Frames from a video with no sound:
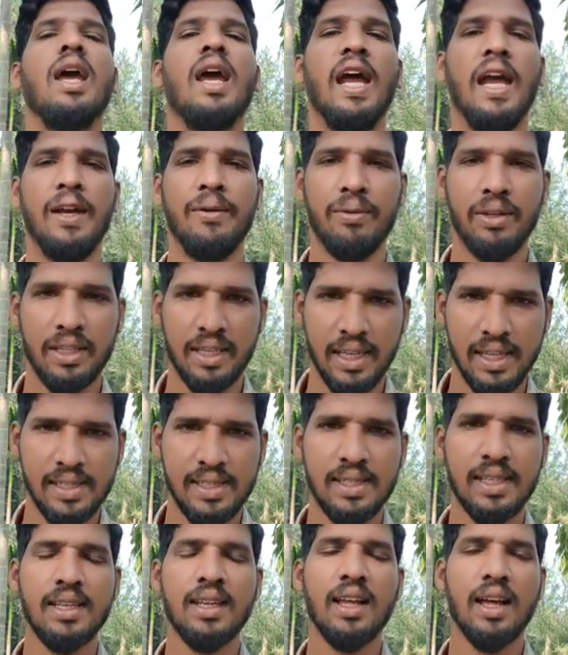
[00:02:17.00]
and we can
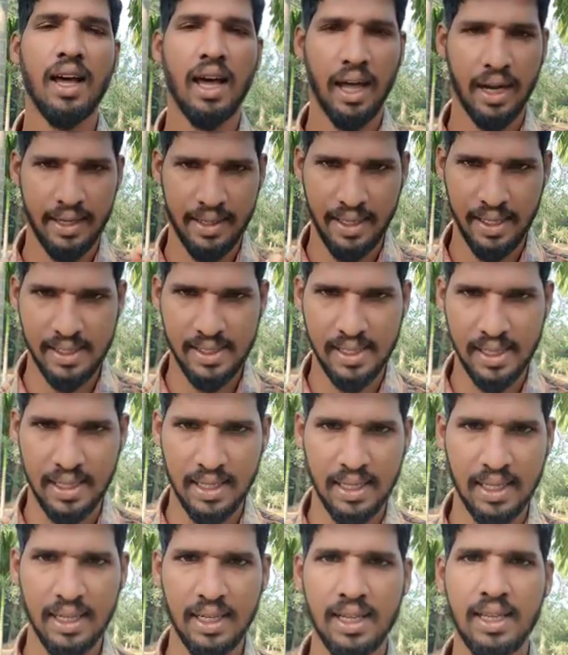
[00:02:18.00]
see in Arctic
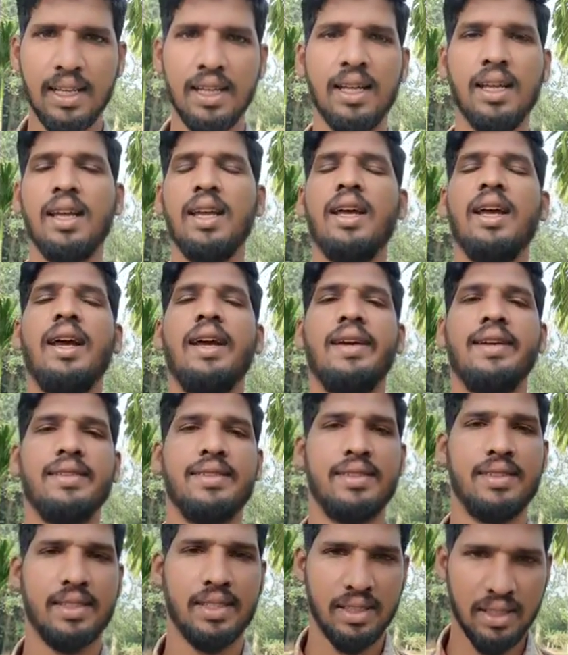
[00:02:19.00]
Circle, and
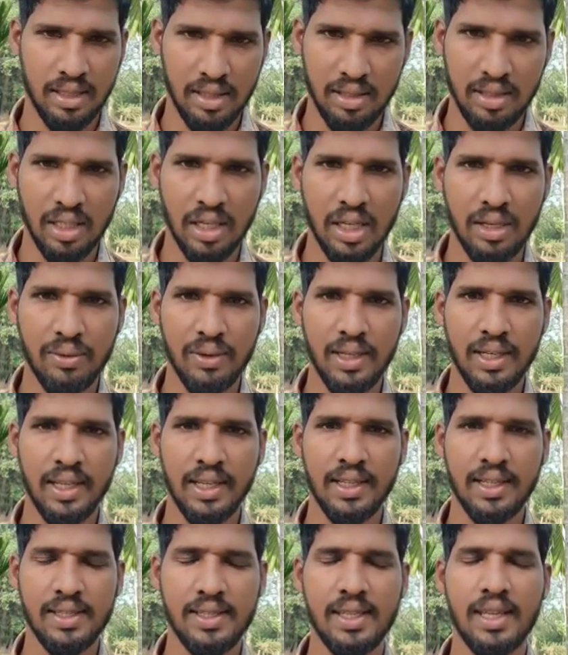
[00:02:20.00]
third one
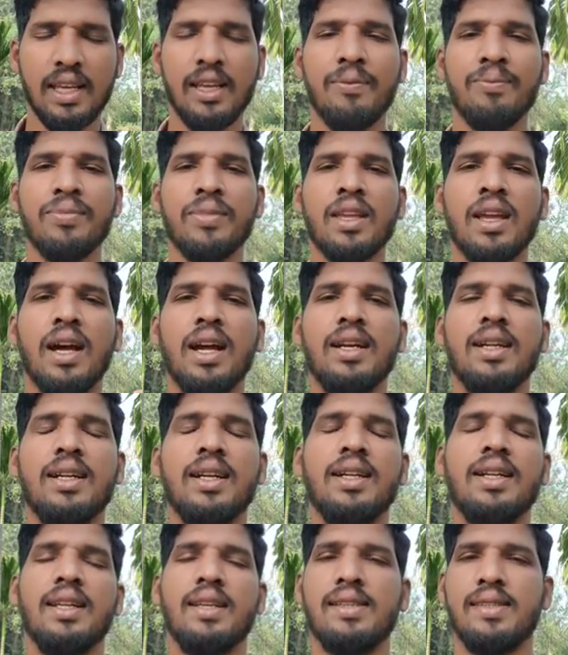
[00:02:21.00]
here they say
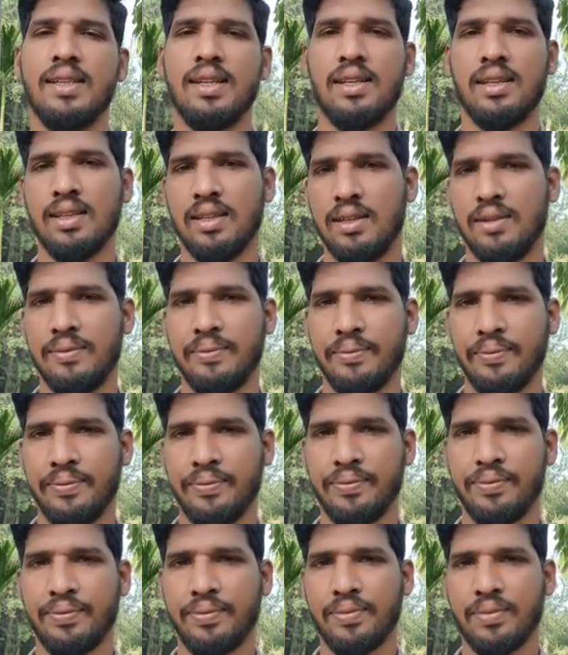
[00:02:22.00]
Antarctic Circle.
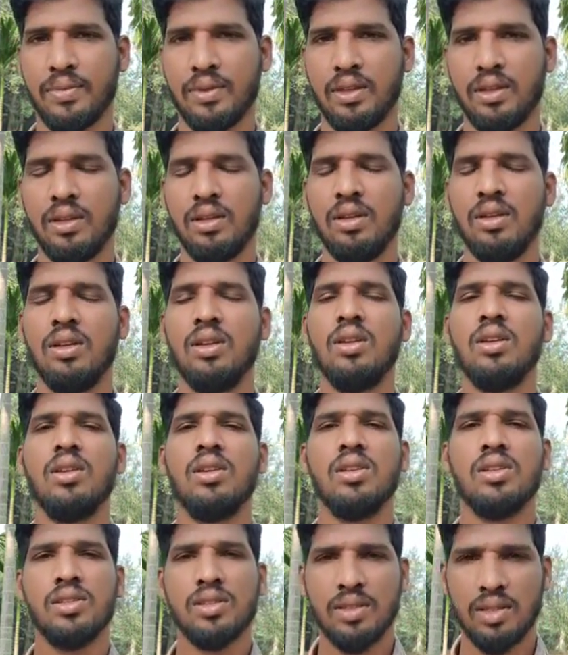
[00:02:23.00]

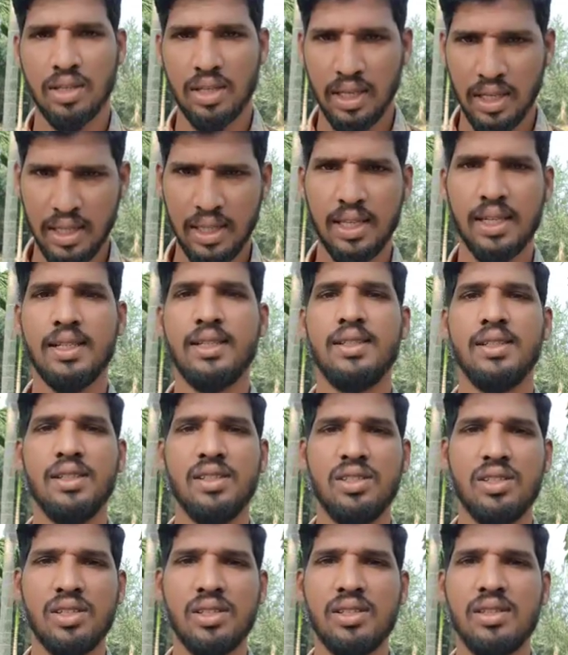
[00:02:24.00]
So in that
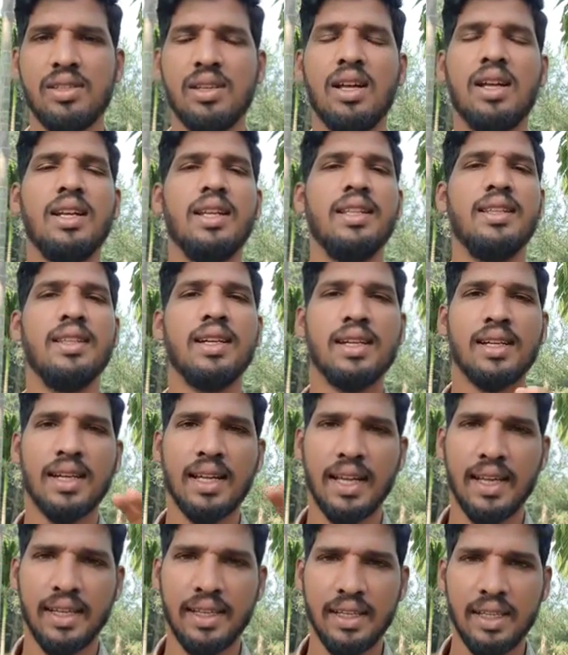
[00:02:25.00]
regions or in that
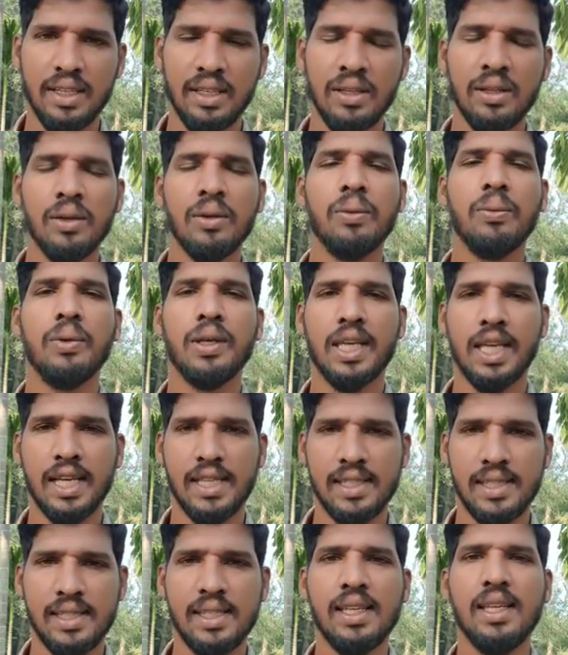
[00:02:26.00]
lining we
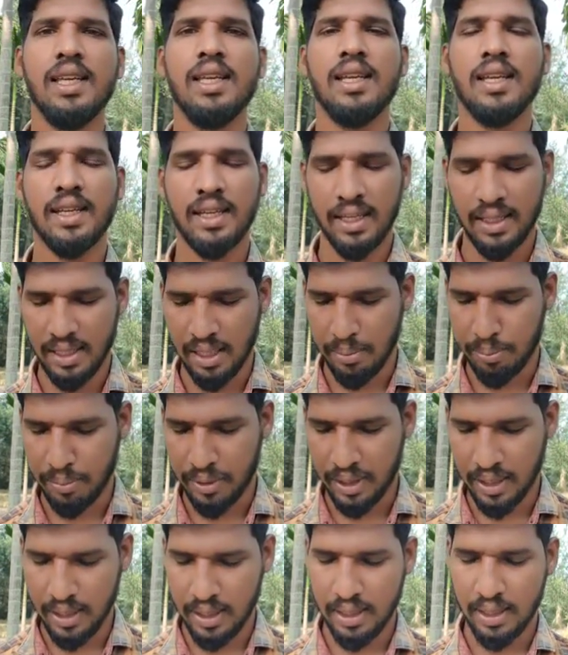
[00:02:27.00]
can see a
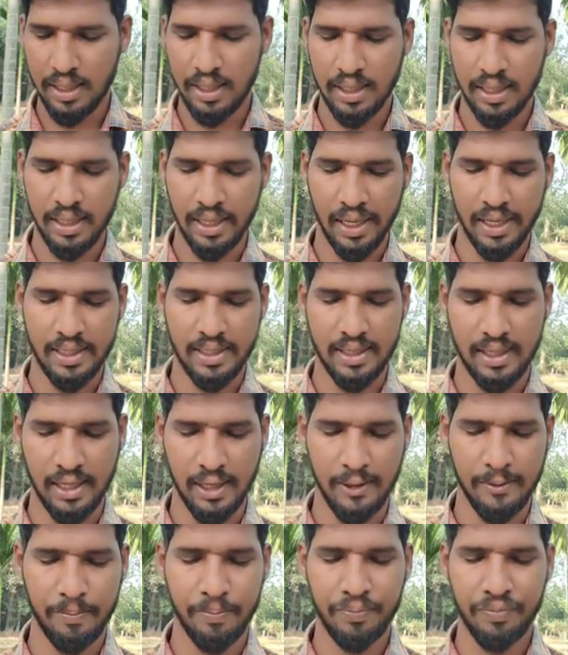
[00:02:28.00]
temperate grassland.